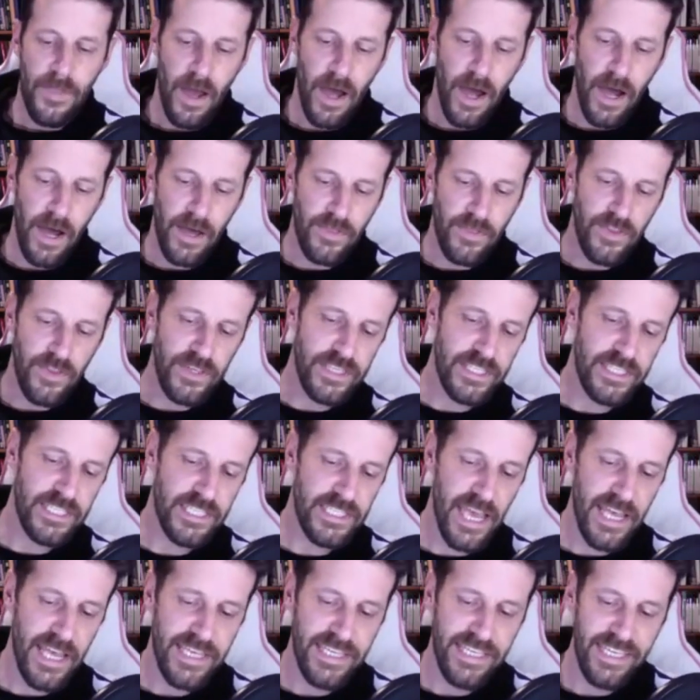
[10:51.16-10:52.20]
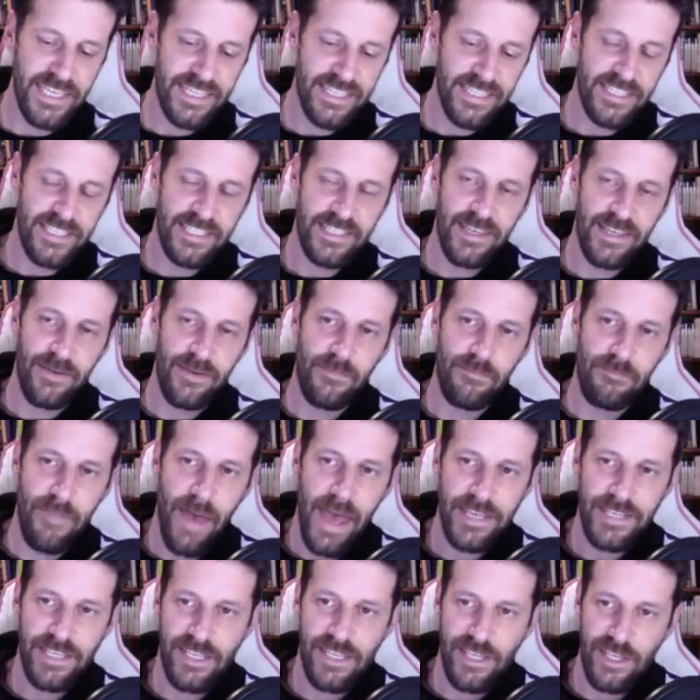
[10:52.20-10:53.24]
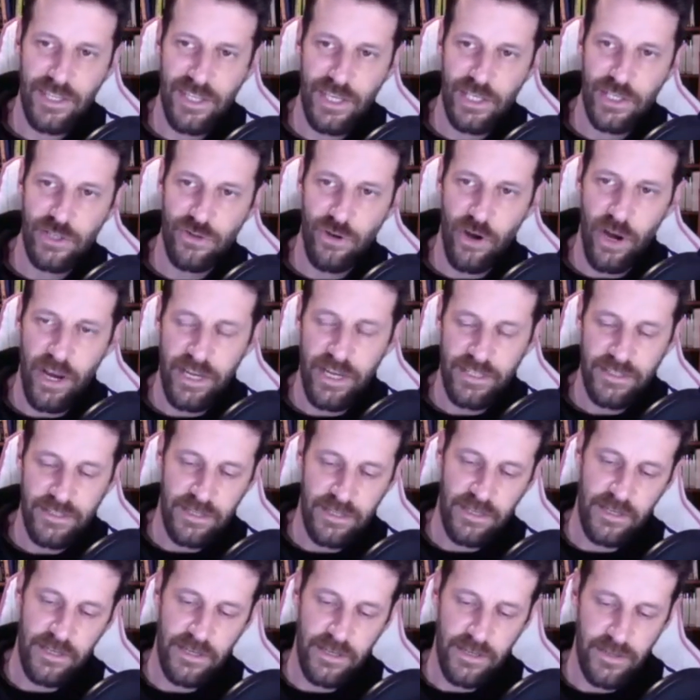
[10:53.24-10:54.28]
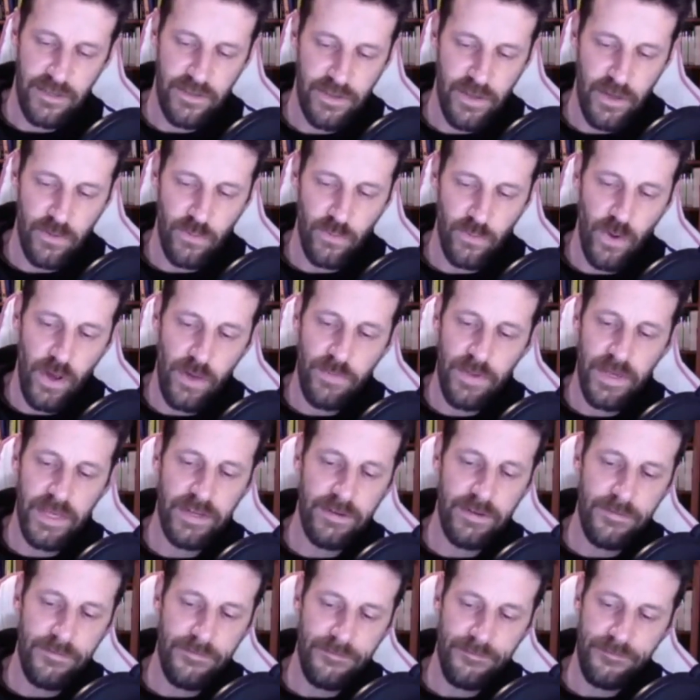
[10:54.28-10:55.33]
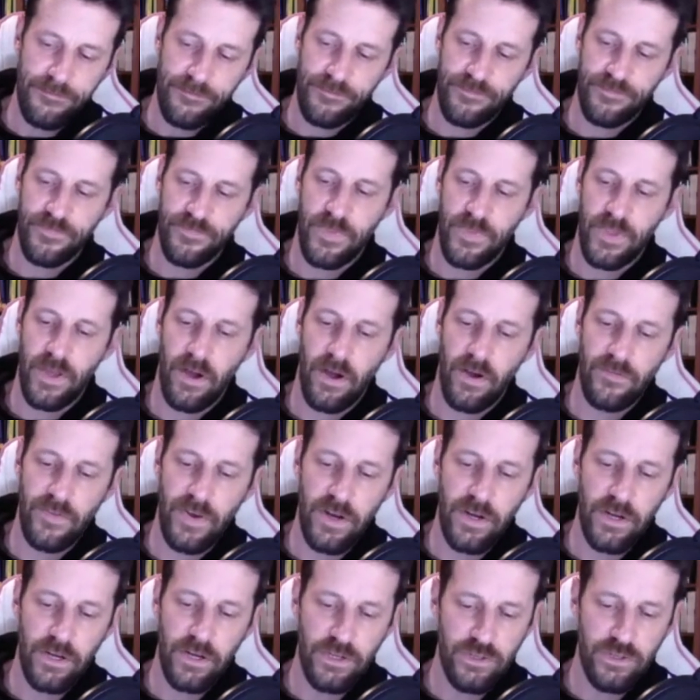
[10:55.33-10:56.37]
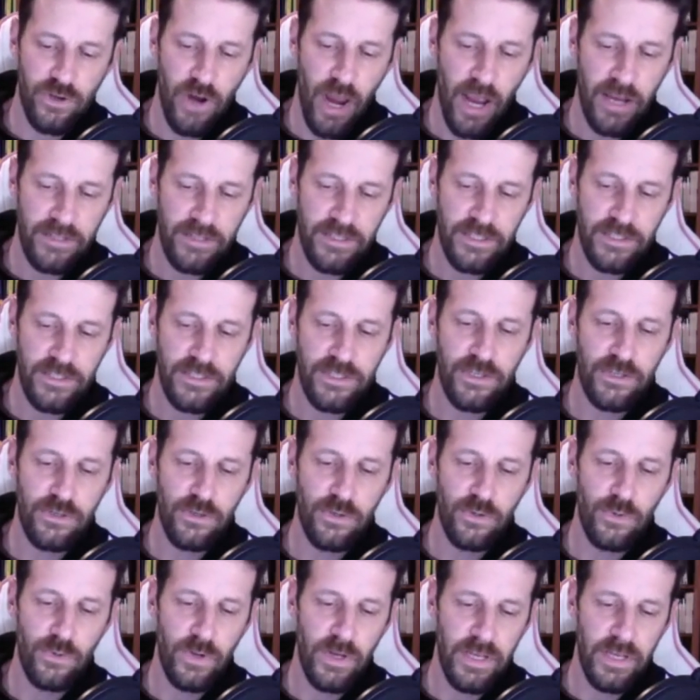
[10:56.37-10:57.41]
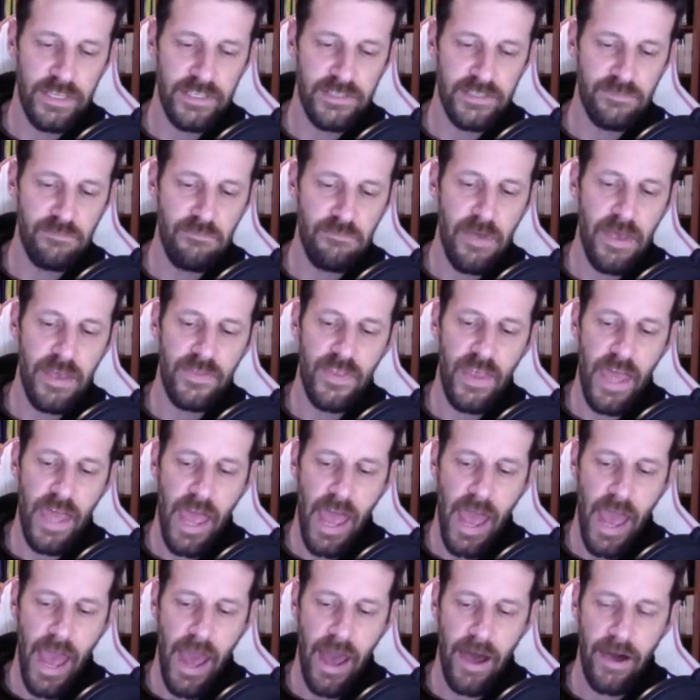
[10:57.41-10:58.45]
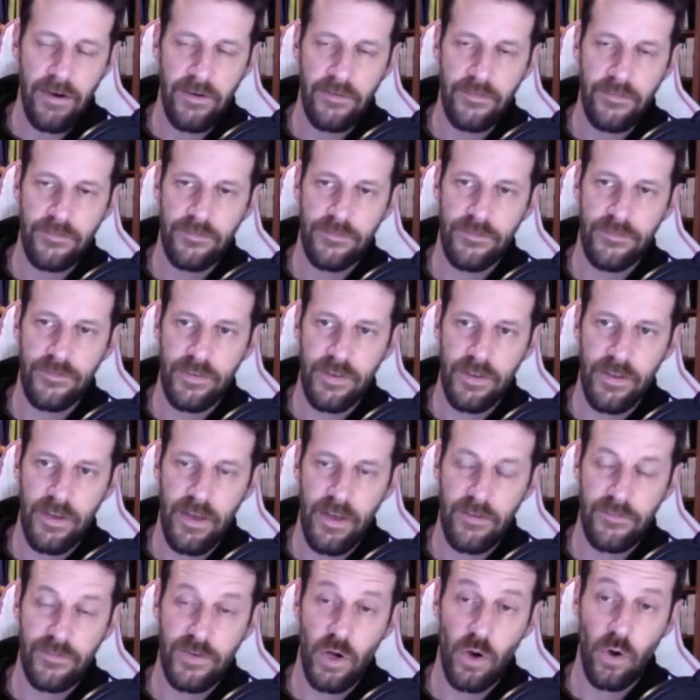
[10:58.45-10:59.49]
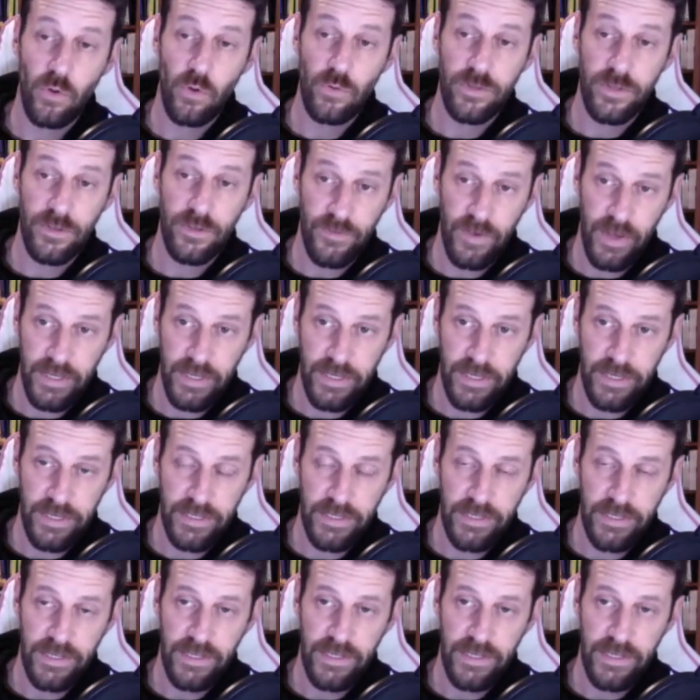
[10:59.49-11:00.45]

Uh, the second masculine trait that women are very attracted to is men that have have cultivated